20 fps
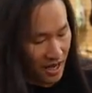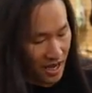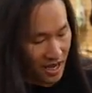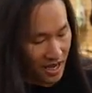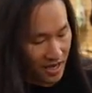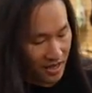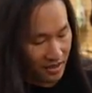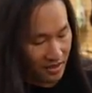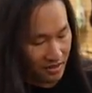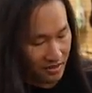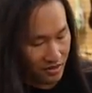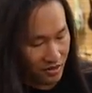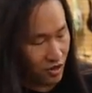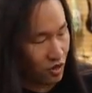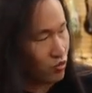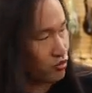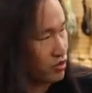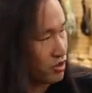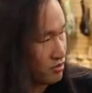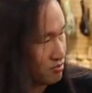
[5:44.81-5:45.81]
And you
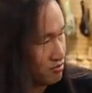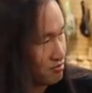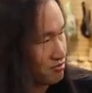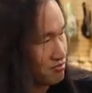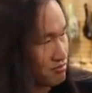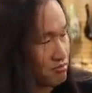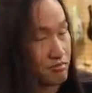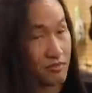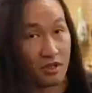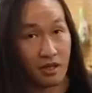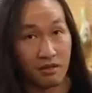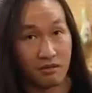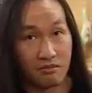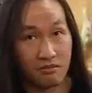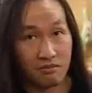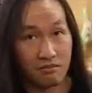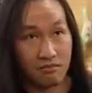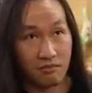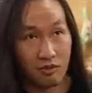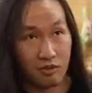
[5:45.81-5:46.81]
know, we
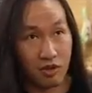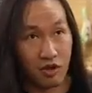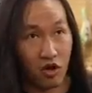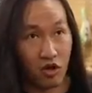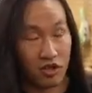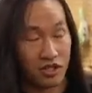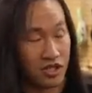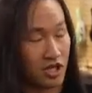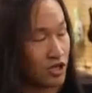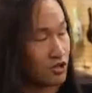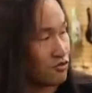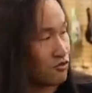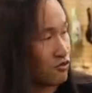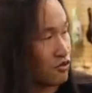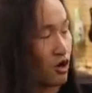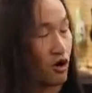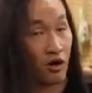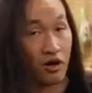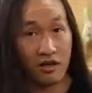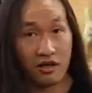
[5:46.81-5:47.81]
we got in touch with
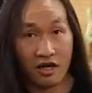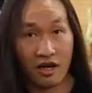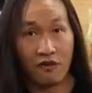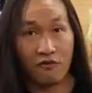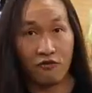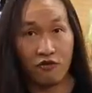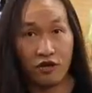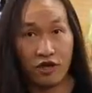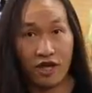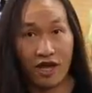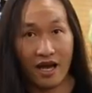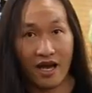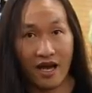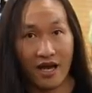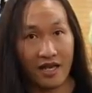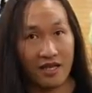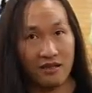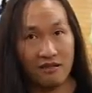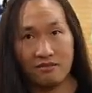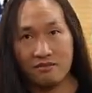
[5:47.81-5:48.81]
Guthrie,
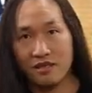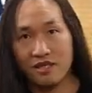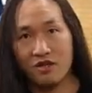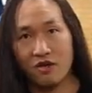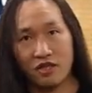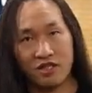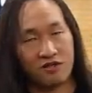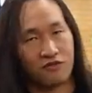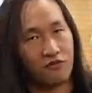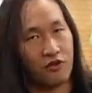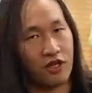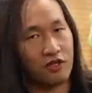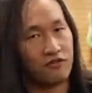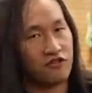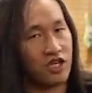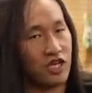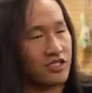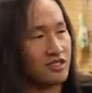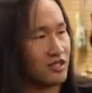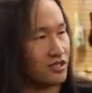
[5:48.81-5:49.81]
and you know, he's a friend of
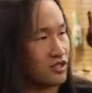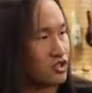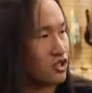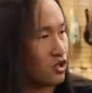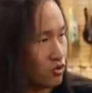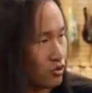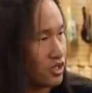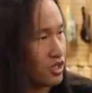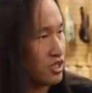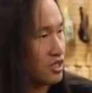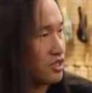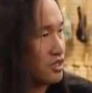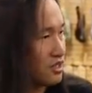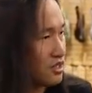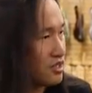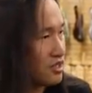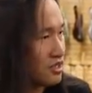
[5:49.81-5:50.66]
Jason, so yep. he